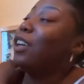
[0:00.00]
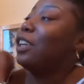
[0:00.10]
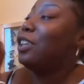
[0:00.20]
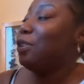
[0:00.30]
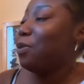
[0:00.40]

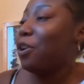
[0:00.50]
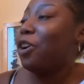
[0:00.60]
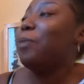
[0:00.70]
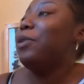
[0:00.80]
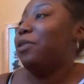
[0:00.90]
You are
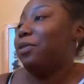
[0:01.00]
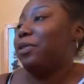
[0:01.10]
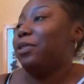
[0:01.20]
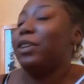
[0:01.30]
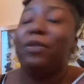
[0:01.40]

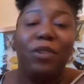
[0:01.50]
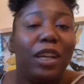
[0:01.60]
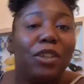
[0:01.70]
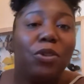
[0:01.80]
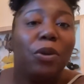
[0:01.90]
beautiful. If you
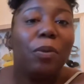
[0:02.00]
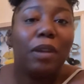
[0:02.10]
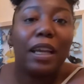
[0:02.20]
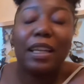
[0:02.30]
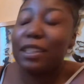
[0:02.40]
get you a
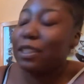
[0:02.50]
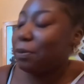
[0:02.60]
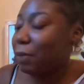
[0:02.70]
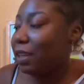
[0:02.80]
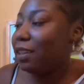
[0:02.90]
plant,
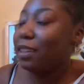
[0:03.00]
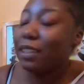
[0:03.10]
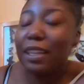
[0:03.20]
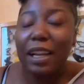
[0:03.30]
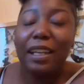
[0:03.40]
speak
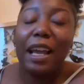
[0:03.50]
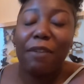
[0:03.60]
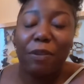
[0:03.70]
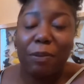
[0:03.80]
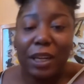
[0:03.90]
daily
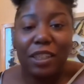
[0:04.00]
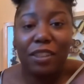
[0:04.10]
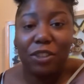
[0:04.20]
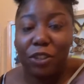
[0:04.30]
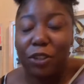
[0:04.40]

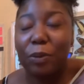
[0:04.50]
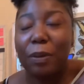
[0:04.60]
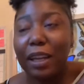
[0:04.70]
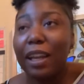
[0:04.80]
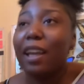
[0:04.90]
affirmations to your
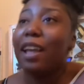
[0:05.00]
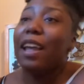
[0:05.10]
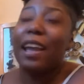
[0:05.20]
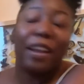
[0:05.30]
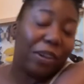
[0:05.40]
plant
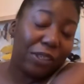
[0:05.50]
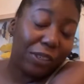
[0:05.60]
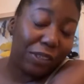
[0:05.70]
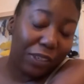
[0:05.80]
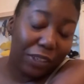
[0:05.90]
and also
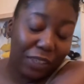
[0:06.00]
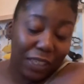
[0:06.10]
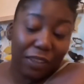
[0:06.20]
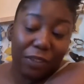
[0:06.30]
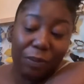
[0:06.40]
to
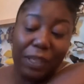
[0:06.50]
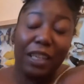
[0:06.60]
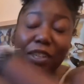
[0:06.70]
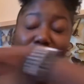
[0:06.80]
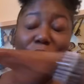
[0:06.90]
yourself,
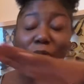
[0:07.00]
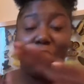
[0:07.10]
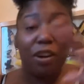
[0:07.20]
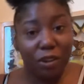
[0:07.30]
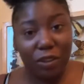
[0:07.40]
because you
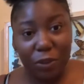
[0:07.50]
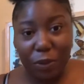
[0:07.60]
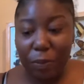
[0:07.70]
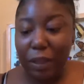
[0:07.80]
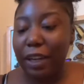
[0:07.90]
are also a
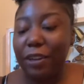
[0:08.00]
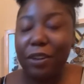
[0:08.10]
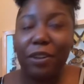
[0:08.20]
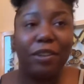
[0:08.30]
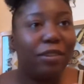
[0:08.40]
plant.
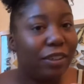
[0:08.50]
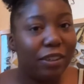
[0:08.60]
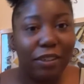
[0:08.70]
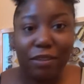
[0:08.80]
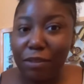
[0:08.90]

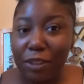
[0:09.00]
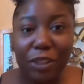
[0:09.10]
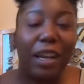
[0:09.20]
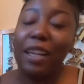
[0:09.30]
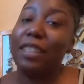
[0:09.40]
You're
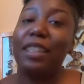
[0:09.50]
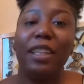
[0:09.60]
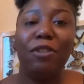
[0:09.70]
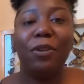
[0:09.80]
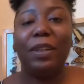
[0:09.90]
constantly
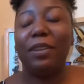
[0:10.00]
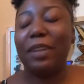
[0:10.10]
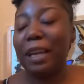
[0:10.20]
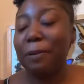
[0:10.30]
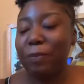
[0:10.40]
growing,
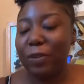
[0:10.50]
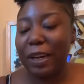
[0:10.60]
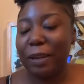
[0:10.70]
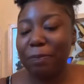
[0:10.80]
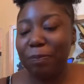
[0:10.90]
okay?
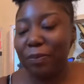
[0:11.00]
Right?